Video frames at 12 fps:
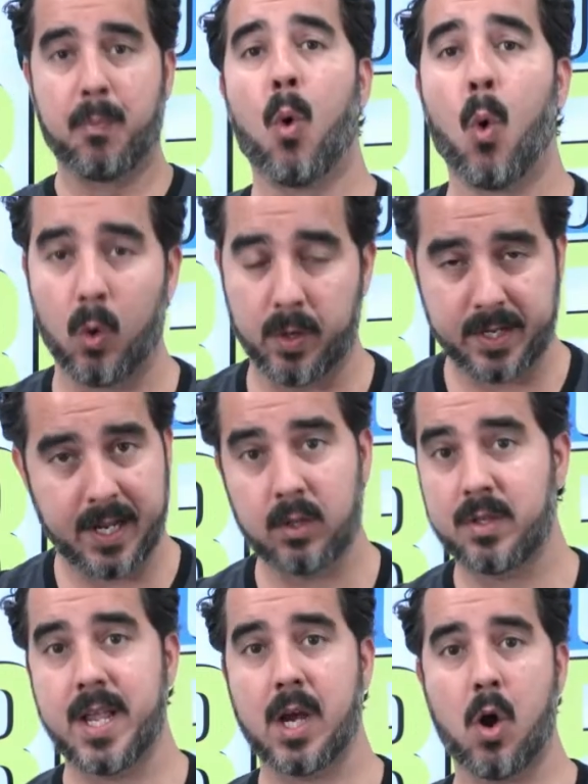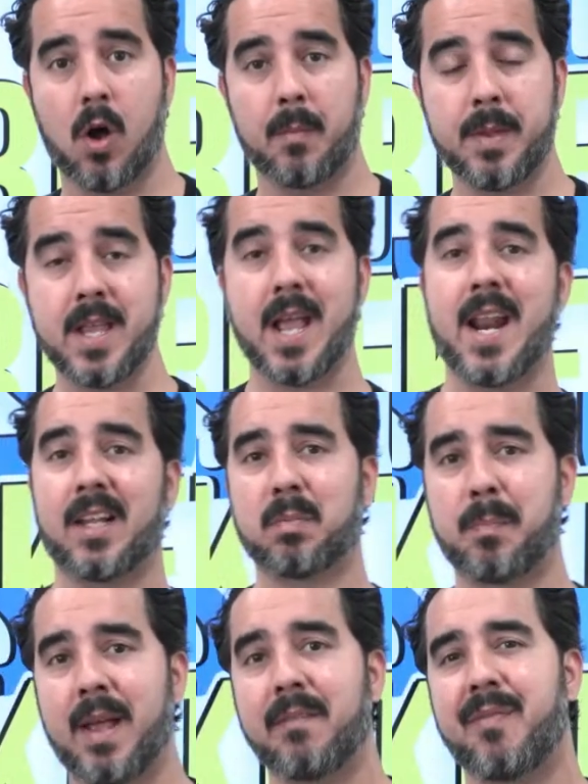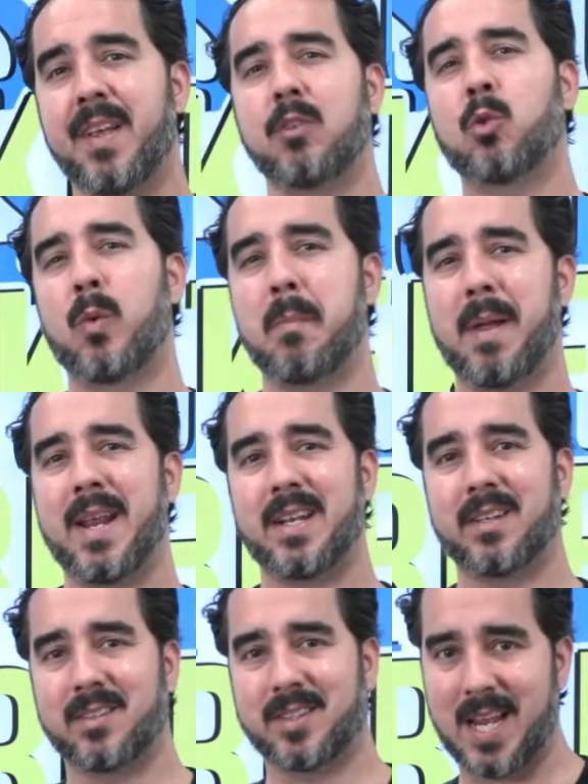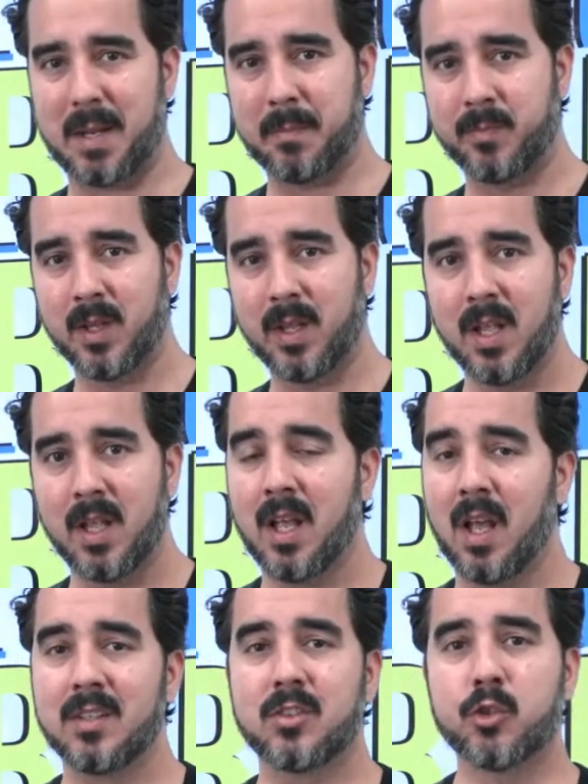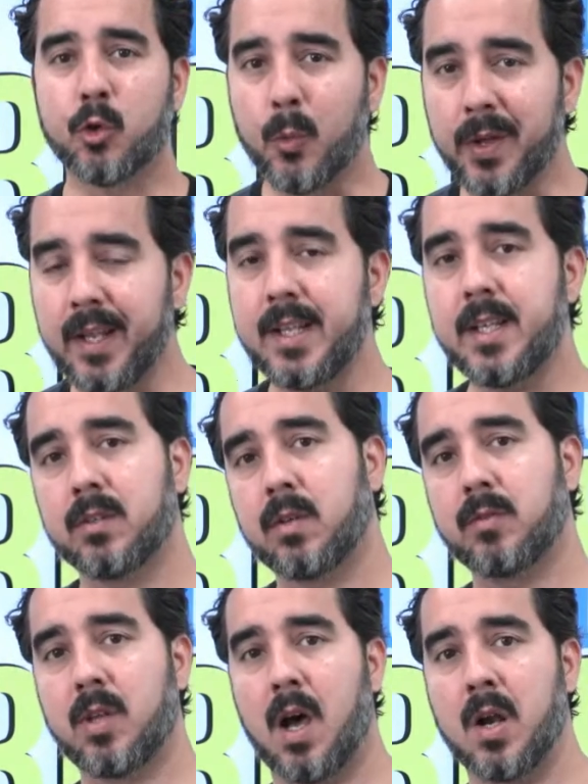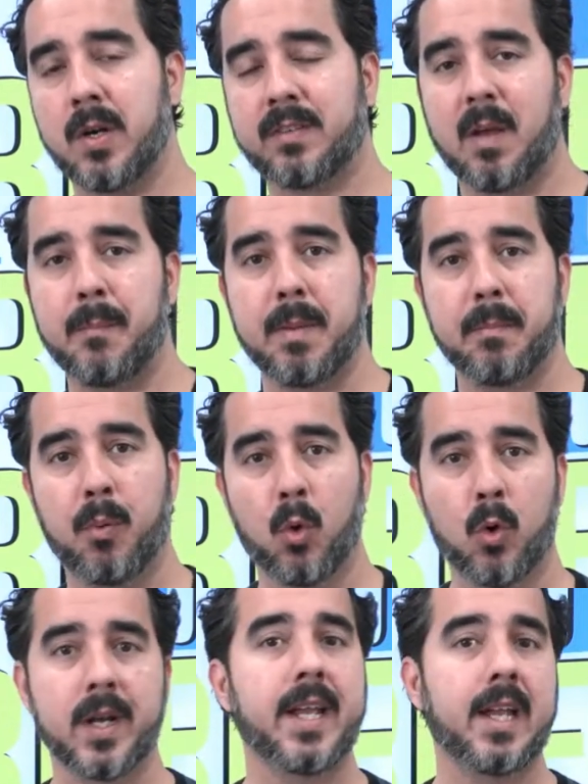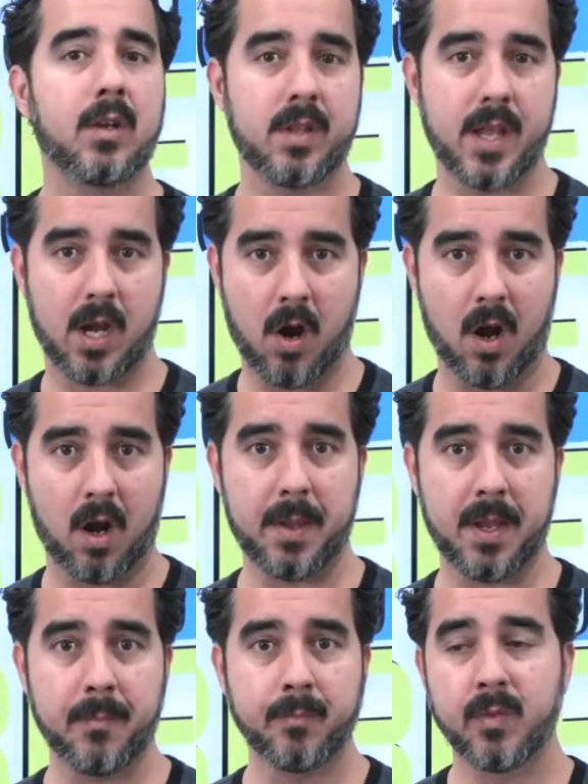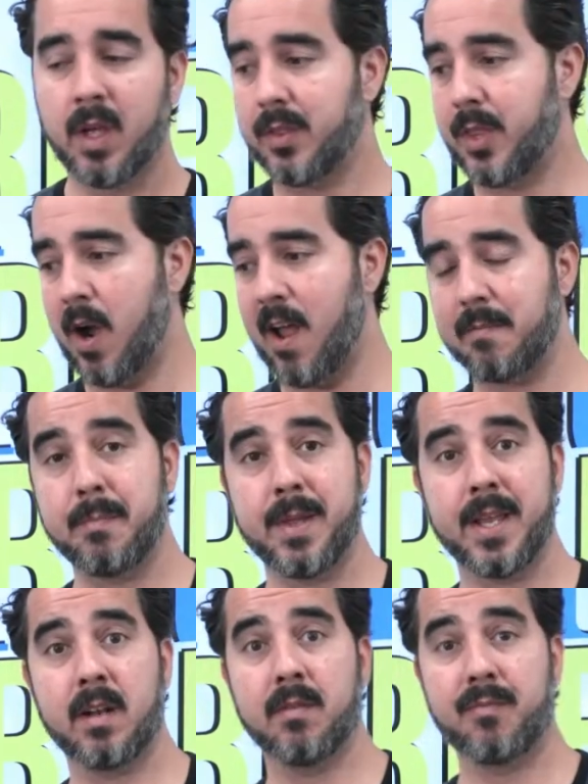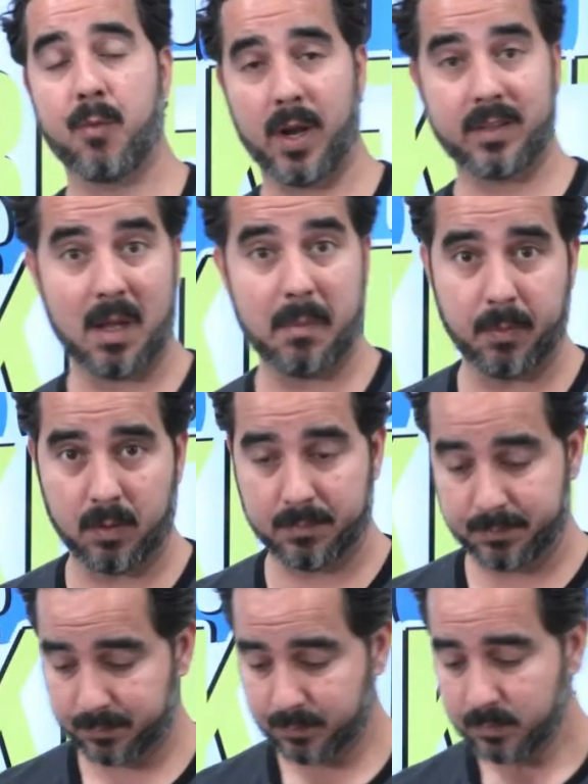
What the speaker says: poured into the economy and expect things to remain the same. Trillions of dollars have been poured into the economy. There have been, for example,